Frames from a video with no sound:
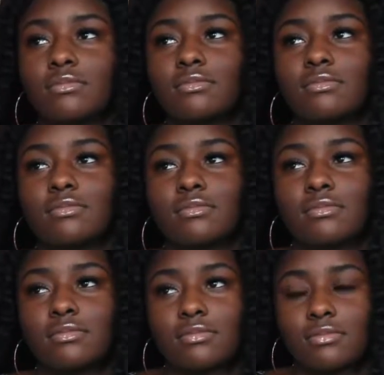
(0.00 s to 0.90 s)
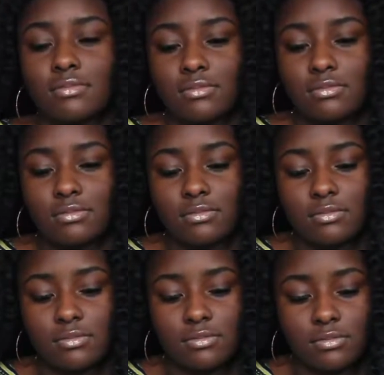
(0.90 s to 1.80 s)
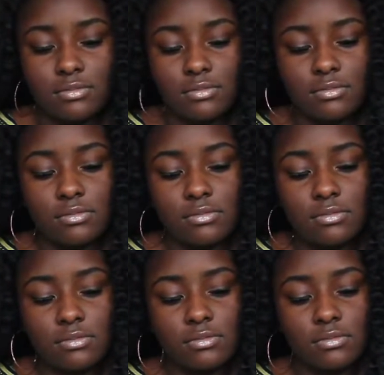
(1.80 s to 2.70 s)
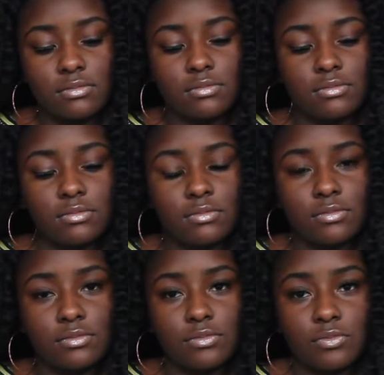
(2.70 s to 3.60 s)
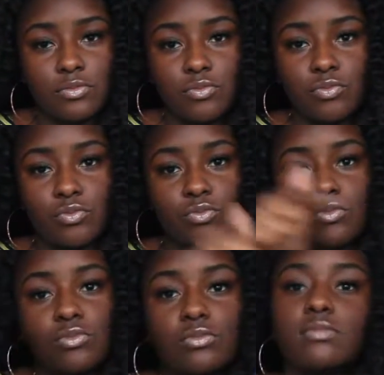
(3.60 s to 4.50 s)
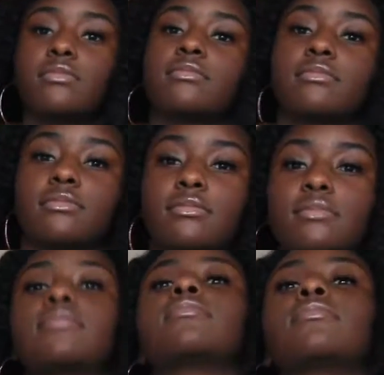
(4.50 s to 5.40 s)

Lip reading: This person isn't speaking.